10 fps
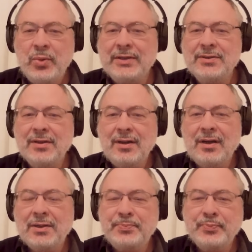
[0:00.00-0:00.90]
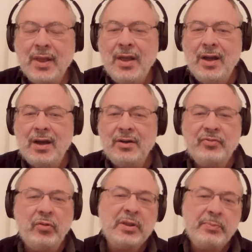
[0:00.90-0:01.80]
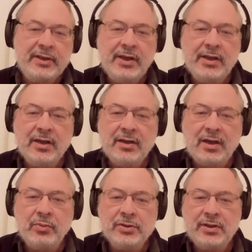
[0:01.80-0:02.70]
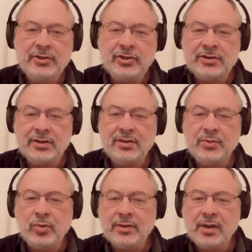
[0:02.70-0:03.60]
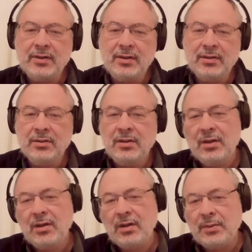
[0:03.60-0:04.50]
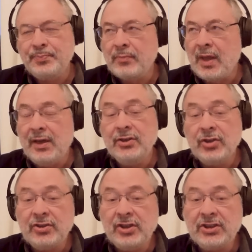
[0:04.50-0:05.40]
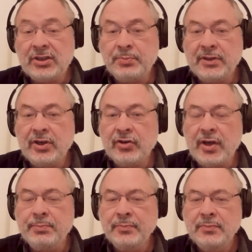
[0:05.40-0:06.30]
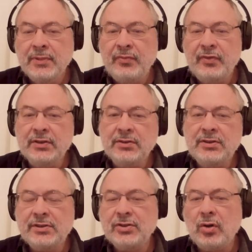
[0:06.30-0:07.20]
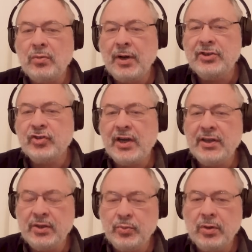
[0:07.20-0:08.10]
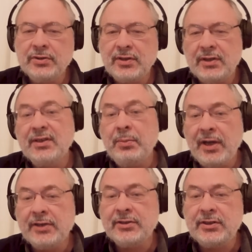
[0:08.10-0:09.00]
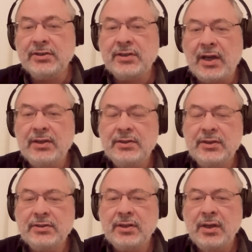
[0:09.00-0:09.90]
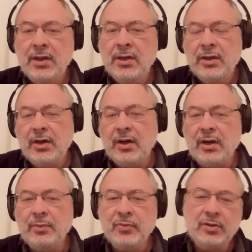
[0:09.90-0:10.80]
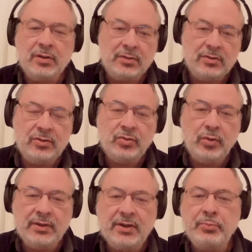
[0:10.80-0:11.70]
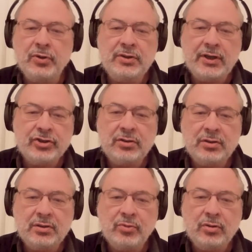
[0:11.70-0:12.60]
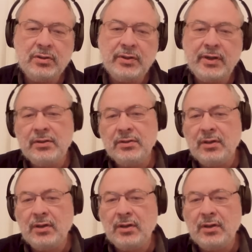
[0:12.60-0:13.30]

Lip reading: Well, from the beginning, I was interested in working in interdisciplinary fields. So my training was as a complexity scientist, doing computational modeling,